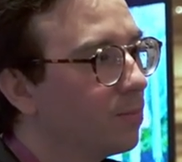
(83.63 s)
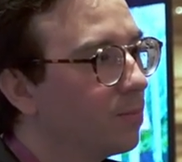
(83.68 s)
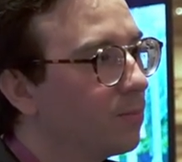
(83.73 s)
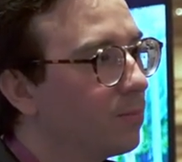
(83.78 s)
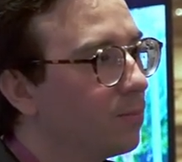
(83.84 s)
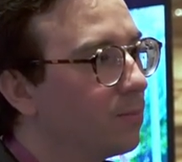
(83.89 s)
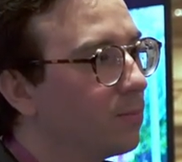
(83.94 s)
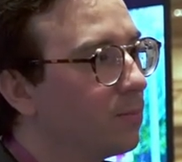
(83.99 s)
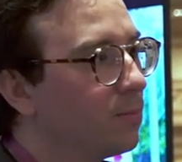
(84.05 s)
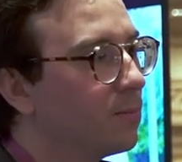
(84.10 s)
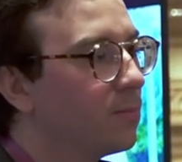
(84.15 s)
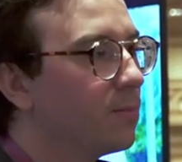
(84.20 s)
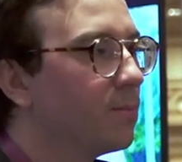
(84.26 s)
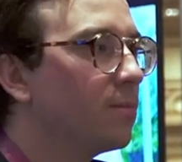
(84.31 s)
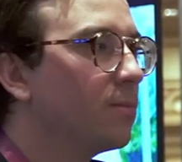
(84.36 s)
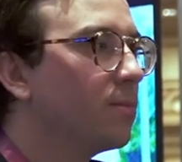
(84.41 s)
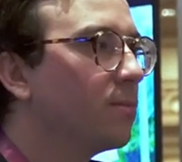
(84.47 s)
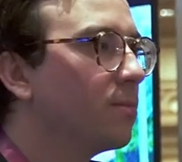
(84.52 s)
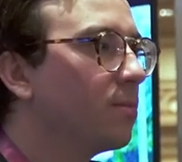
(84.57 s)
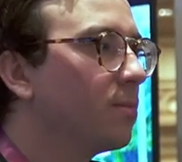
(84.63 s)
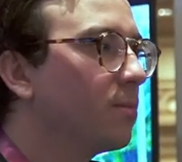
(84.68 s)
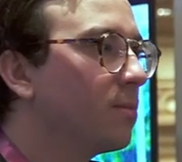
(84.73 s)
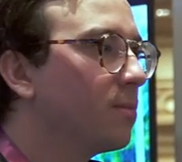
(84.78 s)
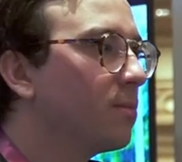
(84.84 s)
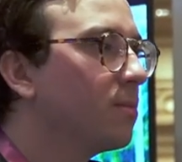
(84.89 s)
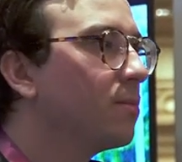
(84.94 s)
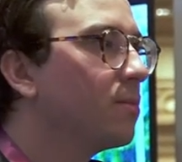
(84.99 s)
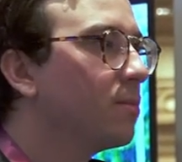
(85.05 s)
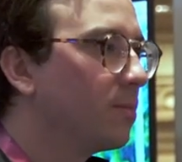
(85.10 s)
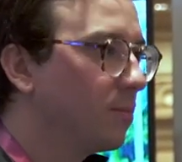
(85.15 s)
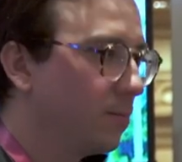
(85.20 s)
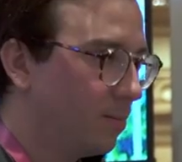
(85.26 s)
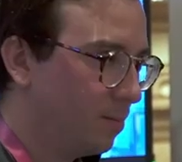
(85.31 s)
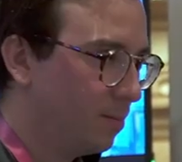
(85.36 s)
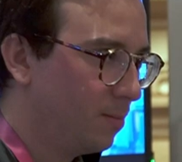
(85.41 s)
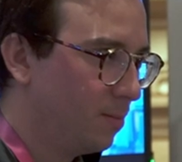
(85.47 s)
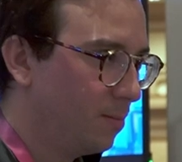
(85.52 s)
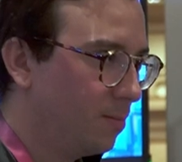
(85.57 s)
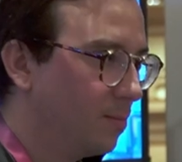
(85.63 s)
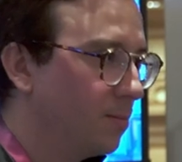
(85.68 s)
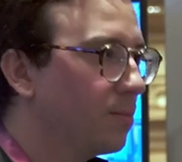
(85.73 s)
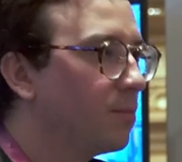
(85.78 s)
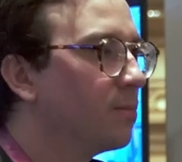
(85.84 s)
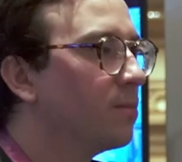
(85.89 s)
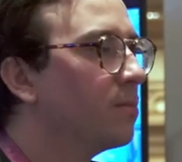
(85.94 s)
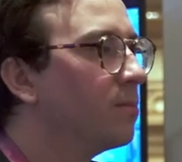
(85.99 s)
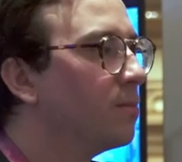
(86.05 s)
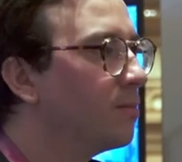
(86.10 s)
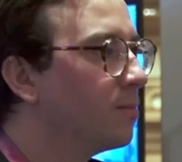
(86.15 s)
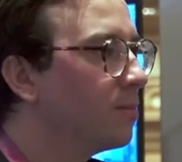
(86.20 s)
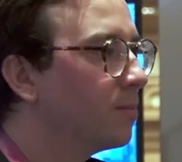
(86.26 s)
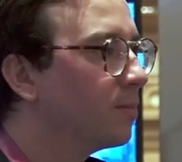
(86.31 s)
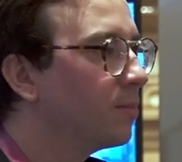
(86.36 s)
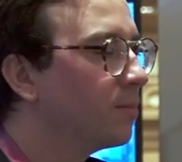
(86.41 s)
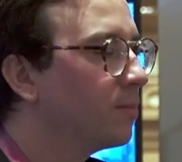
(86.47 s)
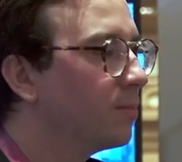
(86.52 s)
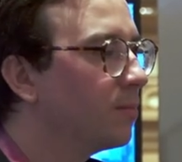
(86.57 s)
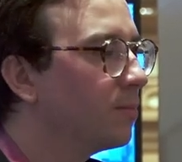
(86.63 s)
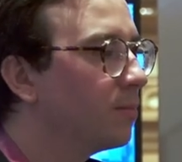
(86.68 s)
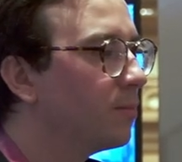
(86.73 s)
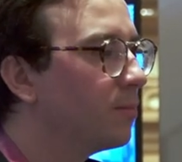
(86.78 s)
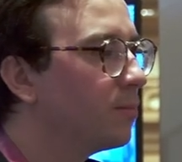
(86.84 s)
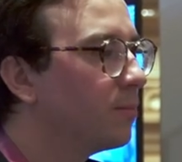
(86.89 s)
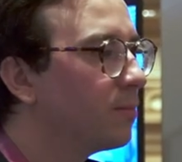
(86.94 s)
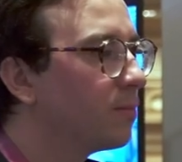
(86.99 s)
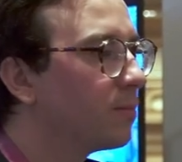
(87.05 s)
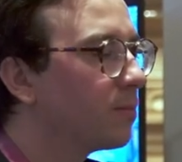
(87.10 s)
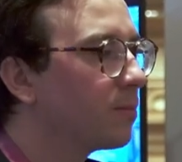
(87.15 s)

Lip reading: (silent)